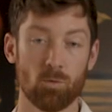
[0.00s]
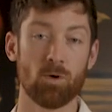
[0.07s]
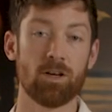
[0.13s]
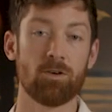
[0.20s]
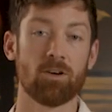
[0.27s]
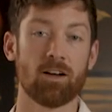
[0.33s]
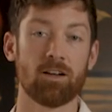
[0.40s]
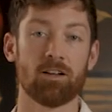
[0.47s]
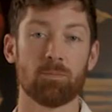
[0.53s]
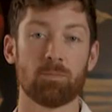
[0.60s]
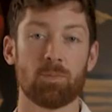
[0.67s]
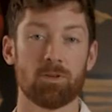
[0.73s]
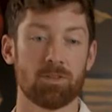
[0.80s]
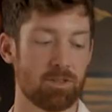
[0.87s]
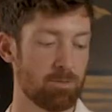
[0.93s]
we grind
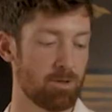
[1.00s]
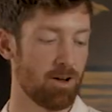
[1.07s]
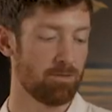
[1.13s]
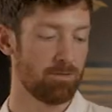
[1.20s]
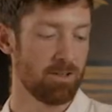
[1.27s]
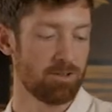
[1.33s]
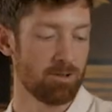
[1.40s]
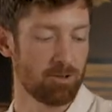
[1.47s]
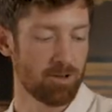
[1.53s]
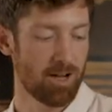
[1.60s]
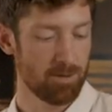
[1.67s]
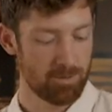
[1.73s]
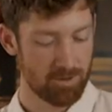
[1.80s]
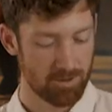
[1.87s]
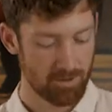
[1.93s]
up some coffee. So
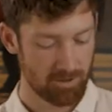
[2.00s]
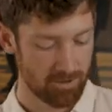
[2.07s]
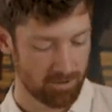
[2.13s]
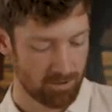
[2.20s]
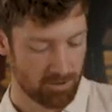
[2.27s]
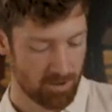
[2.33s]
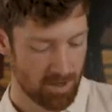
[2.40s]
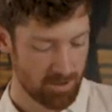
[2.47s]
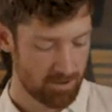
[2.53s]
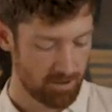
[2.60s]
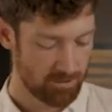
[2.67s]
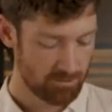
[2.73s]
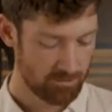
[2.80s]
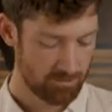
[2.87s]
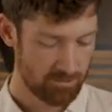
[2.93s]
grab your
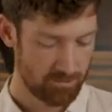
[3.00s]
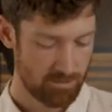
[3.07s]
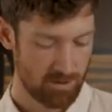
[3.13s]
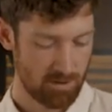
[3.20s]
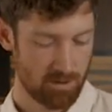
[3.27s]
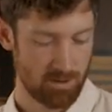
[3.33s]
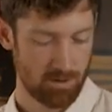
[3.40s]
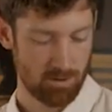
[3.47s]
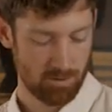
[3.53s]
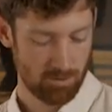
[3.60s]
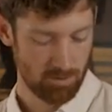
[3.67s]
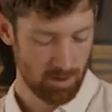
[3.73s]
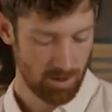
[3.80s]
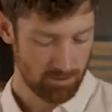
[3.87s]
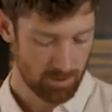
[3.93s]
grinder.
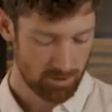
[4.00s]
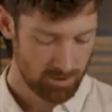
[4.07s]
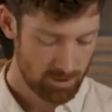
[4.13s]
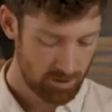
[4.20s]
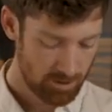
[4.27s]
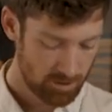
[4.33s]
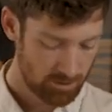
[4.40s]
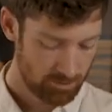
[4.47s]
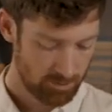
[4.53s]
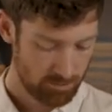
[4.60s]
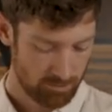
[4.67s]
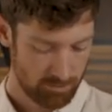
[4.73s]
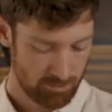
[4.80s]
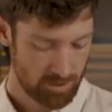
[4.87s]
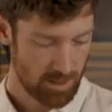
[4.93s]
You have this here,
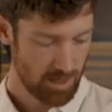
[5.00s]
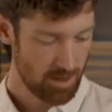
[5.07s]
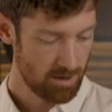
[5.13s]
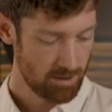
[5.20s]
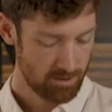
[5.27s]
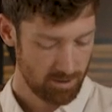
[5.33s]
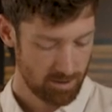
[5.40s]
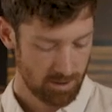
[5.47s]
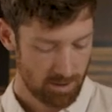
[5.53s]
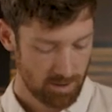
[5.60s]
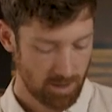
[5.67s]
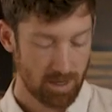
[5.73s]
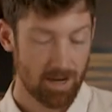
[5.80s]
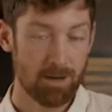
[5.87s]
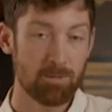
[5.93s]
tare,
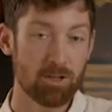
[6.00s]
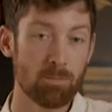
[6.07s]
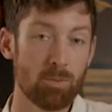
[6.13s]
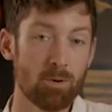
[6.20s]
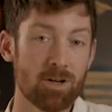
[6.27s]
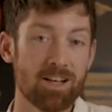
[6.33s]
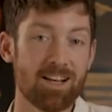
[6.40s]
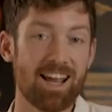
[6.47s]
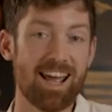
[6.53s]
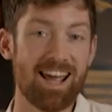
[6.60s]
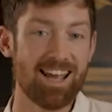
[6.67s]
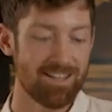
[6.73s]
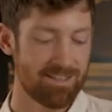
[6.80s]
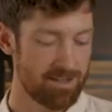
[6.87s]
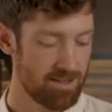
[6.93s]
and I'm going to put in
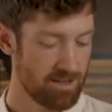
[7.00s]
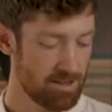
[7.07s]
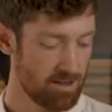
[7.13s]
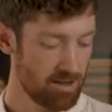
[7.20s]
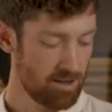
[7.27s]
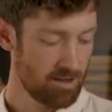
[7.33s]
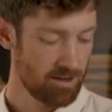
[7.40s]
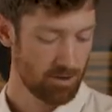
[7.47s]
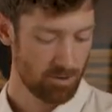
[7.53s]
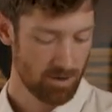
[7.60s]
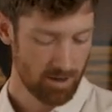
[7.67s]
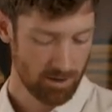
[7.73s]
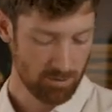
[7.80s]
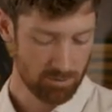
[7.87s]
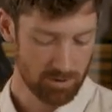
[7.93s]
18
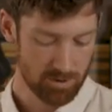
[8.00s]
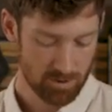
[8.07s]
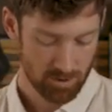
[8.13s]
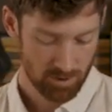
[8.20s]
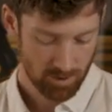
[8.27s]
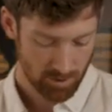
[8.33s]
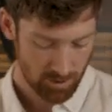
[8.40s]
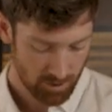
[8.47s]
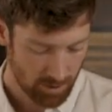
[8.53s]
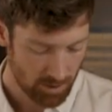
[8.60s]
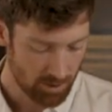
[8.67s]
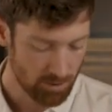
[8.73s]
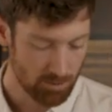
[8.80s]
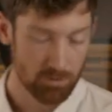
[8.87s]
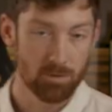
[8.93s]
grams
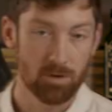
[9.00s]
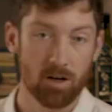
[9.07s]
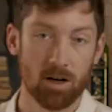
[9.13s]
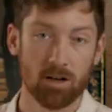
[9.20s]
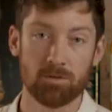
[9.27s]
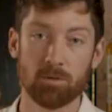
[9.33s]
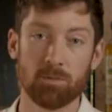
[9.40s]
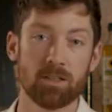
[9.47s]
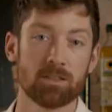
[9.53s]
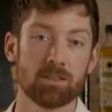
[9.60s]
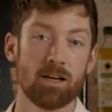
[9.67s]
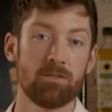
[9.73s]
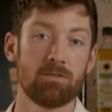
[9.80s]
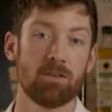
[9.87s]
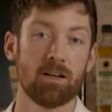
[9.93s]
of coffee because
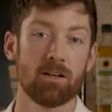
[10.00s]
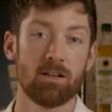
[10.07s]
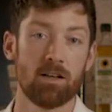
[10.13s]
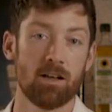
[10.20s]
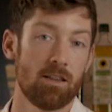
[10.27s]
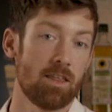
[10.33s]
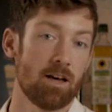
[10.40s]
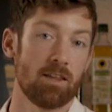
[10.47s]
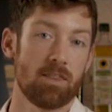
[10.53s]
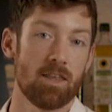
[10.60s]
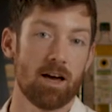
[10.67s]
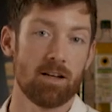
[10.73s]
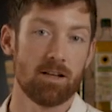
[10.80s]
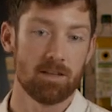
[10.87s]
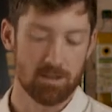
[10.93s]
I find that
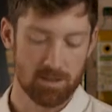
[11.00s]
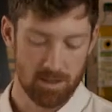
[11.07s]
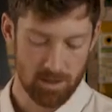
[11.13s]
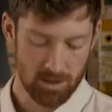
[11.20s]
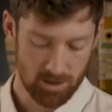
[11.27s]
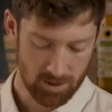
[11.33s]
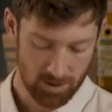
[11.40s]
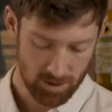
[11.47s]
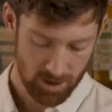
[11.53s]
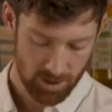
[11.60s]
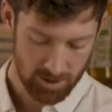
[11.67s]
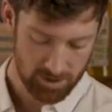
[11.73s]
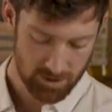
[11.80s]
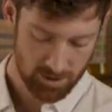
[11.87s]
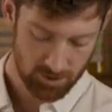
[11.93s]
that is the
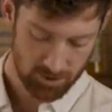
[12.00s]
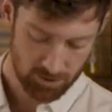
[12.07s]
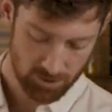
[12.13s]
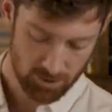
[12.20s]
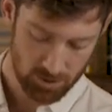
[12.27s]
ideal